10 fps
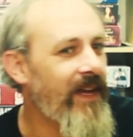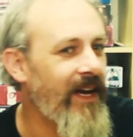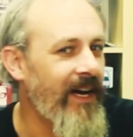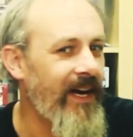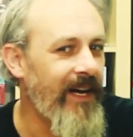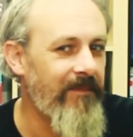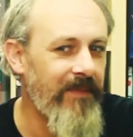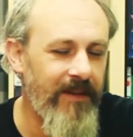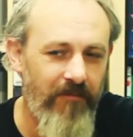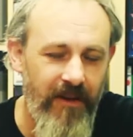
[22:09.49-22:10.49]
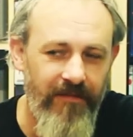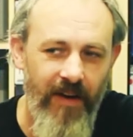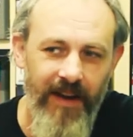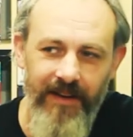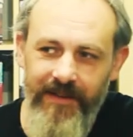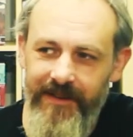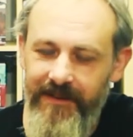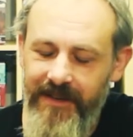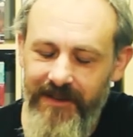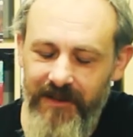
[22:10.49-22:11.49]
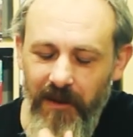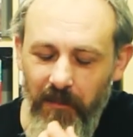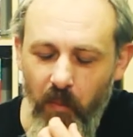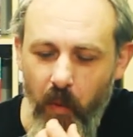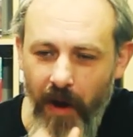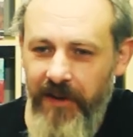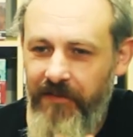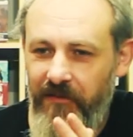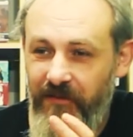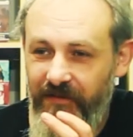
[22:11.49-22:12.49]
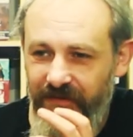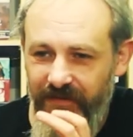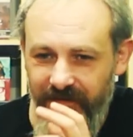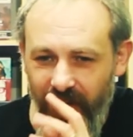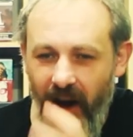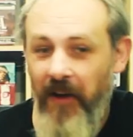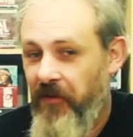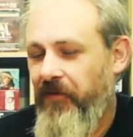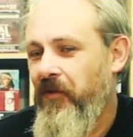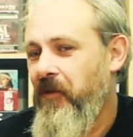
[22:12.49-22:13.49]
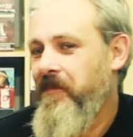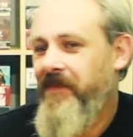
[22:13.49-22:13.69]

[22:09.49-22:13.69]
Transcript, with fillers: Um, Ralph Fiennes a, a wonderful, vile form,